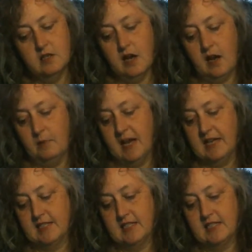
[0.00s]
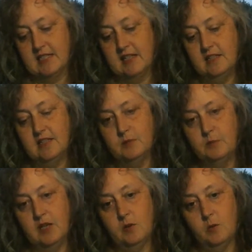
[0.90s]
um, as I said,
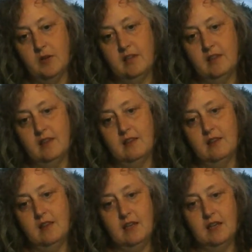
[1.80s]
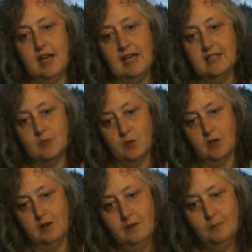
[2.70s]
speak with the
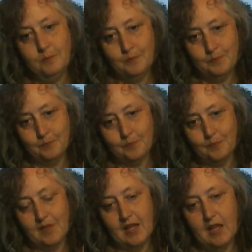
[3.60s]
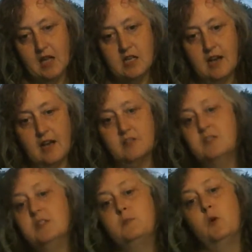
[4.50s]
caseworker. I also
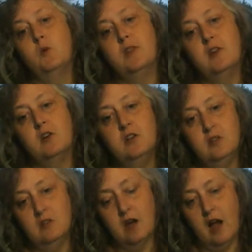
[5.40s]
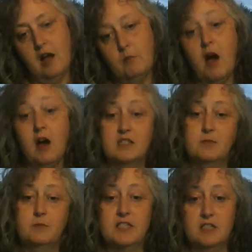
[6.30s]
spoke with her um,
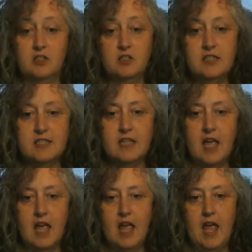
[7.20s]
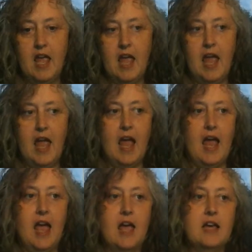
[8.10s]
hospice nurse,
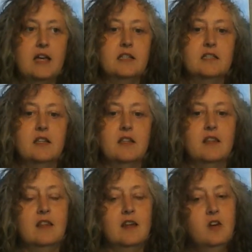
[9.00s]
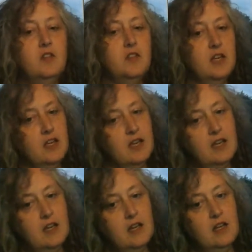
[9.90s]
and they're
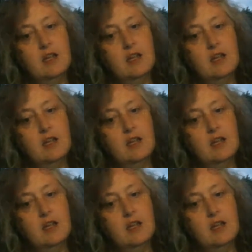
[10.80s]
thinking